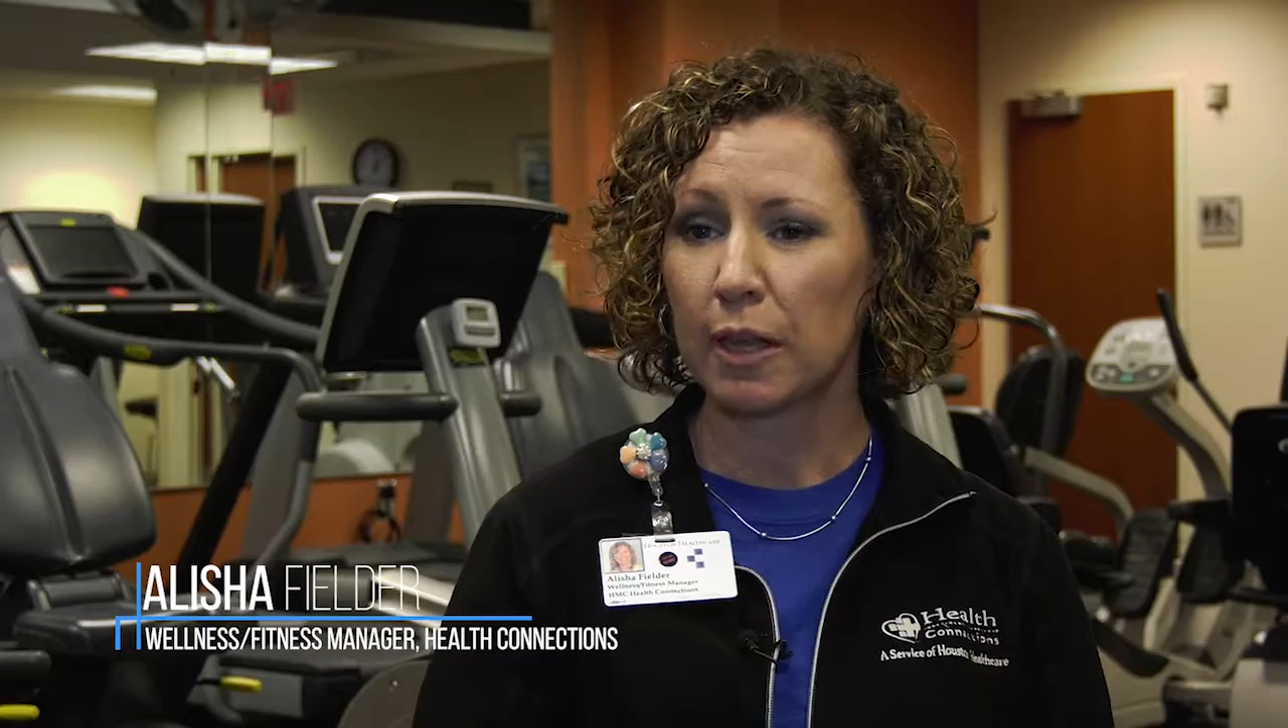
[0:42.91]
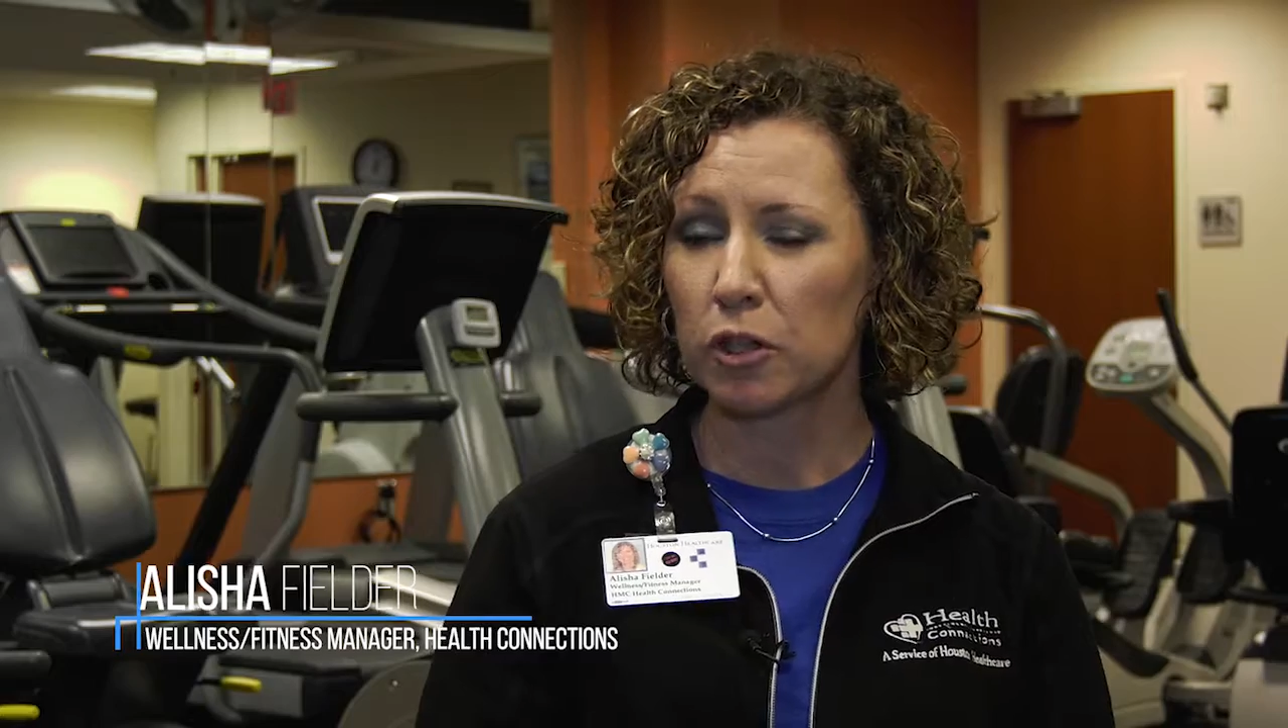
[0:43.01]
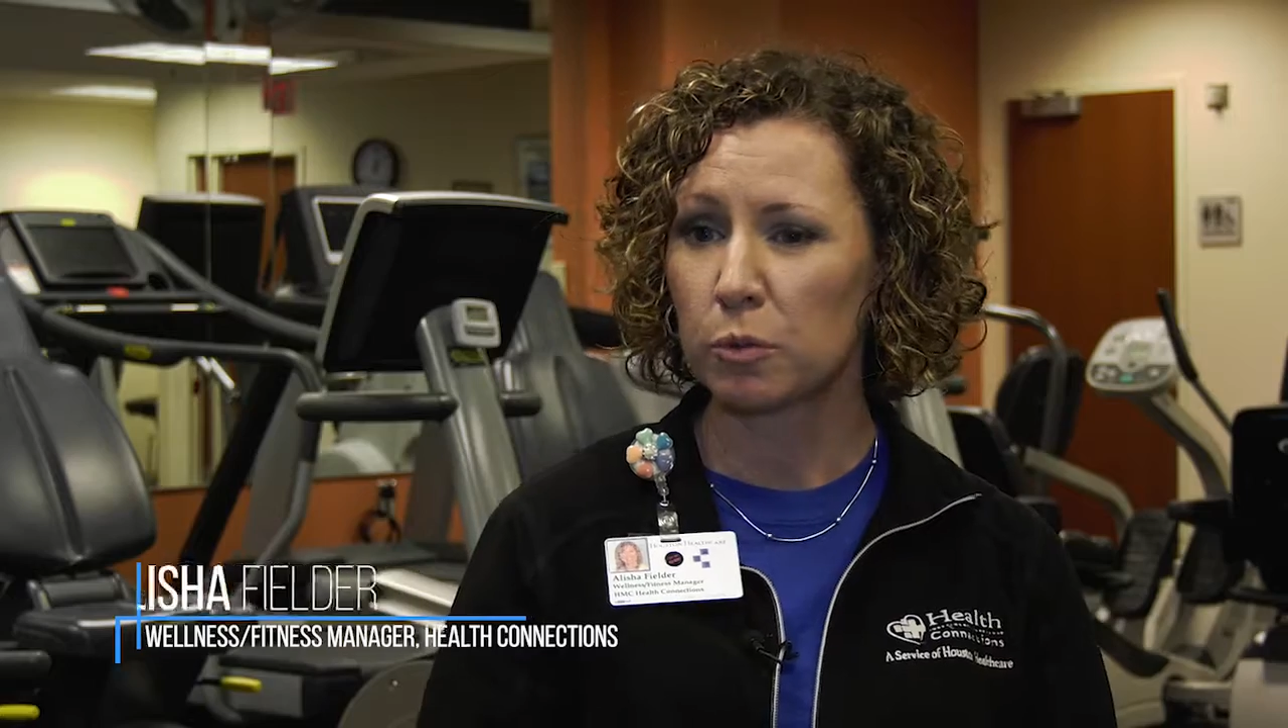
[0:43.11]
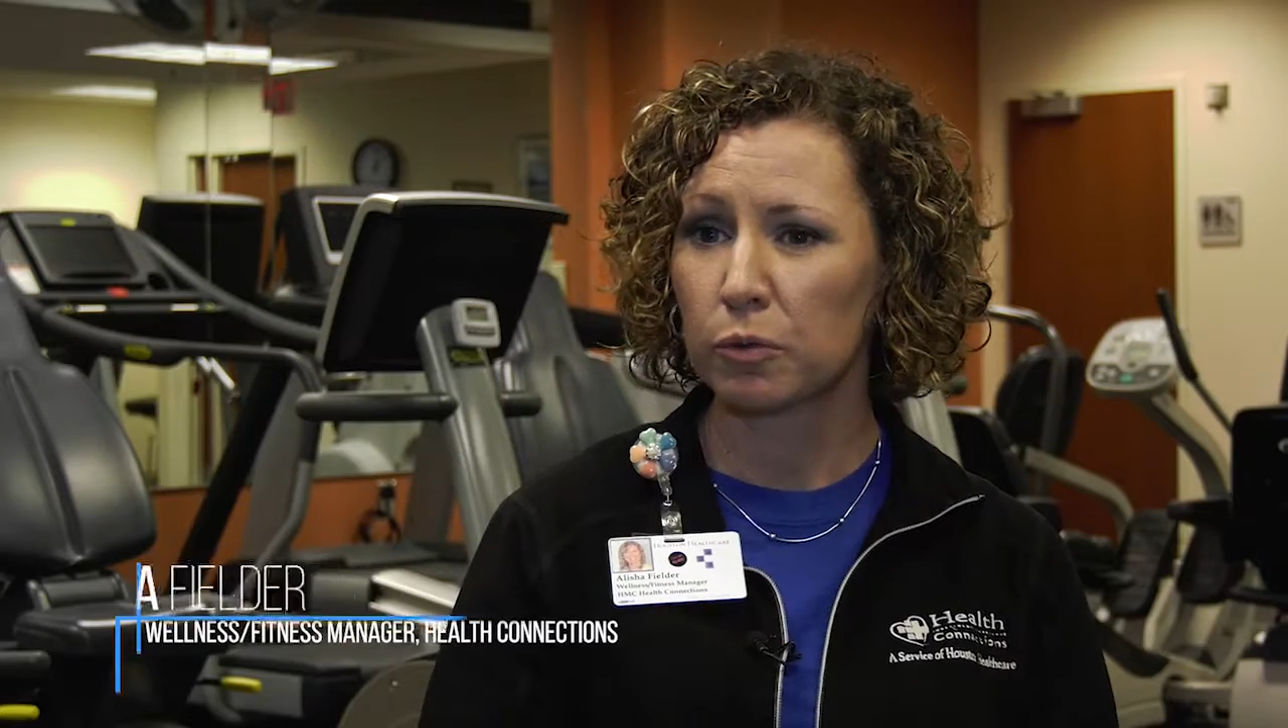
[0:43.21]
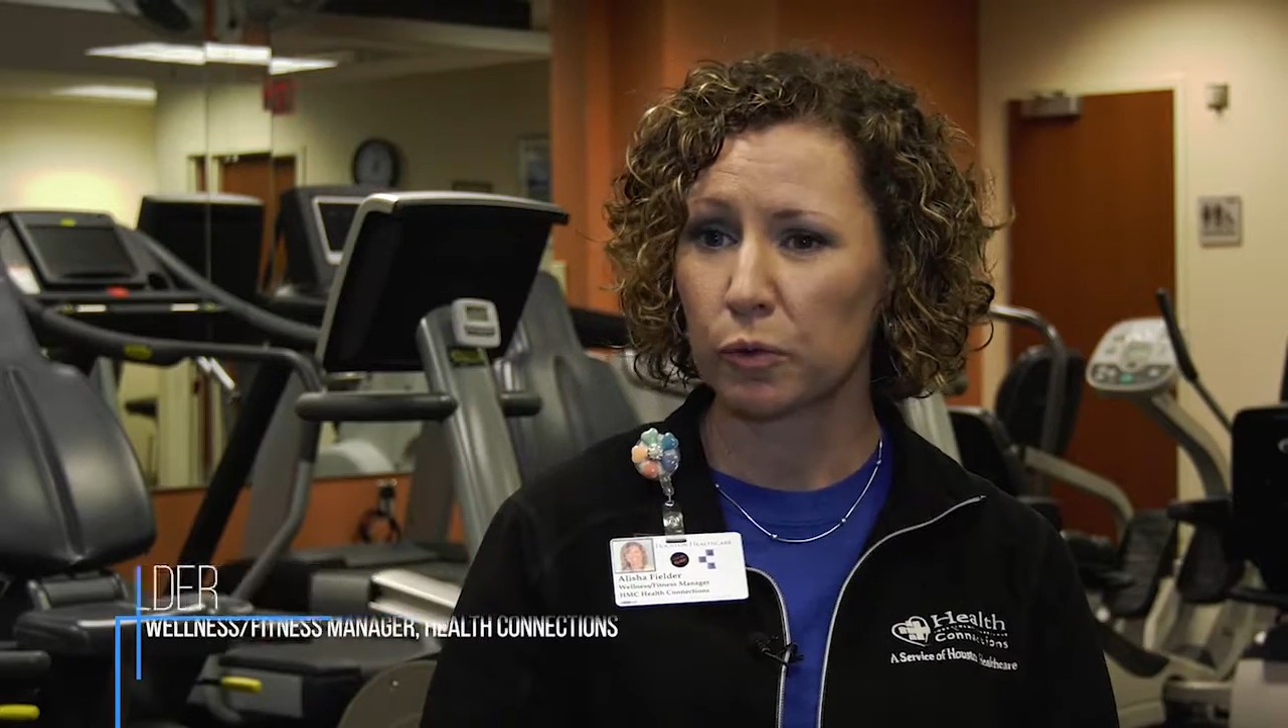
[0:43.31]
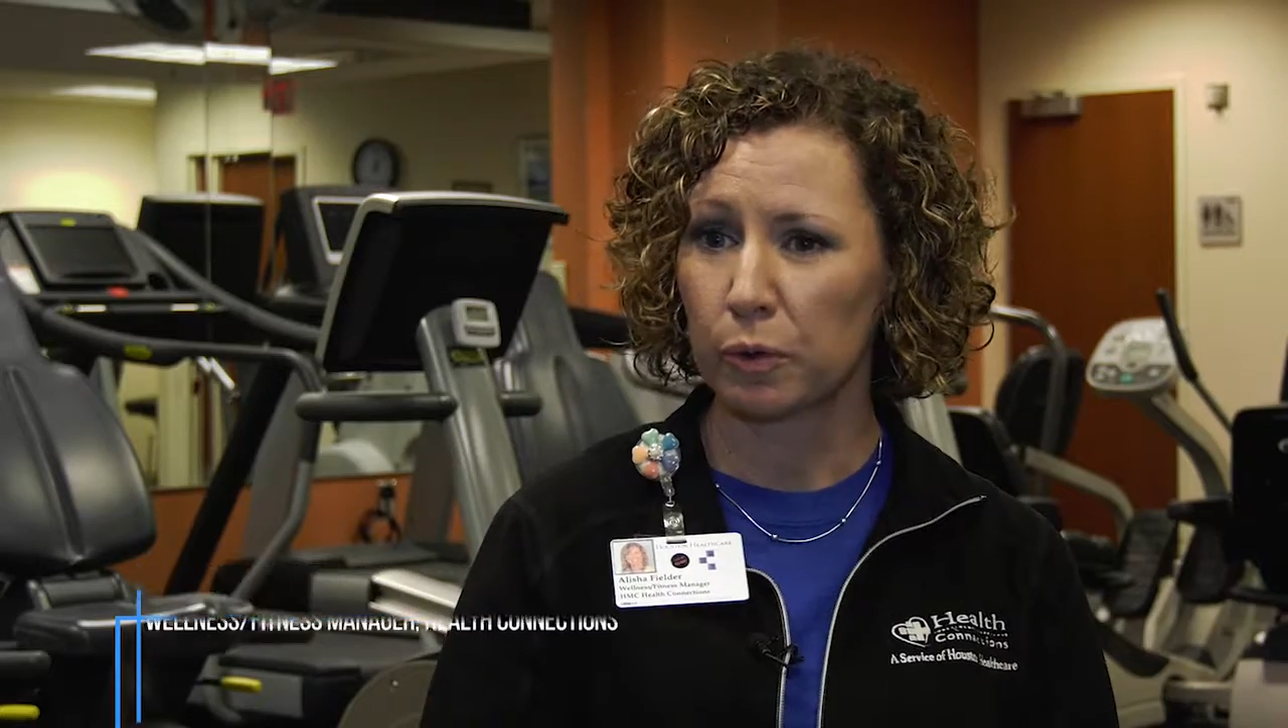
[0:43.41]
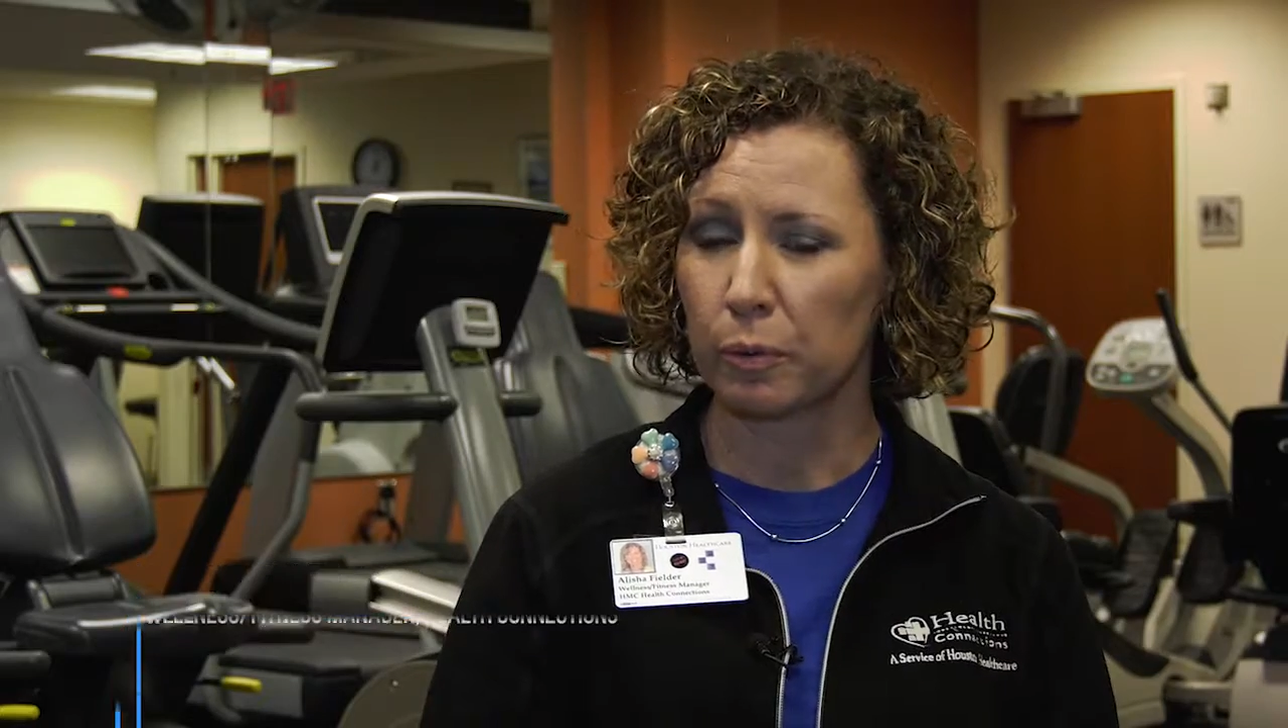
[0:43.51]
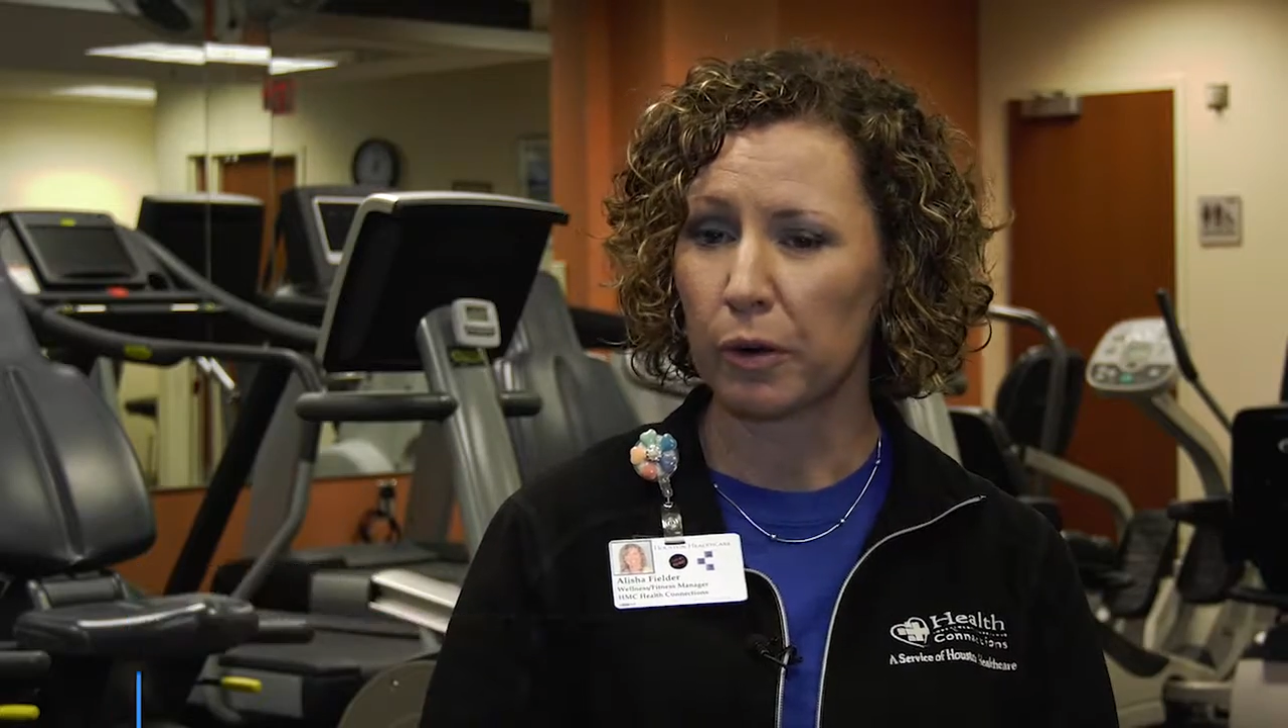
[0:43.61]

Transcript: eligible for the